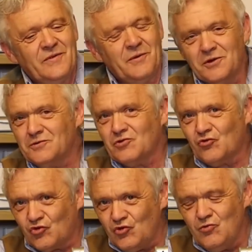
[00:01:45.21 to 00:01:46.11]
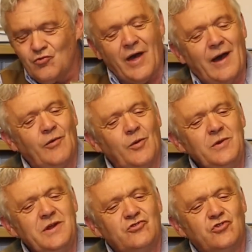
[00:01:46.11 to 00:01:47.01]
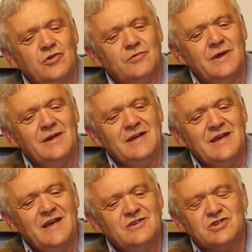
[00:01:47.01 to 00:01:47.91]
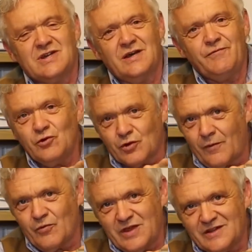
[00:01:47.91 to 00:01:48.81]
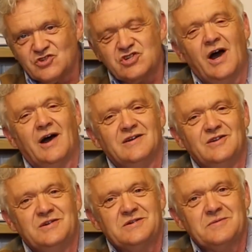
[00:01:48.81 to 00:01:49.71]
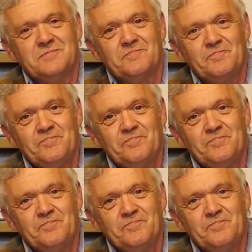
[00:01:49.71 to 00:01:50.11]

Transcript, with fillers: Now in order to do that, what we need to do really is have a look on the inside.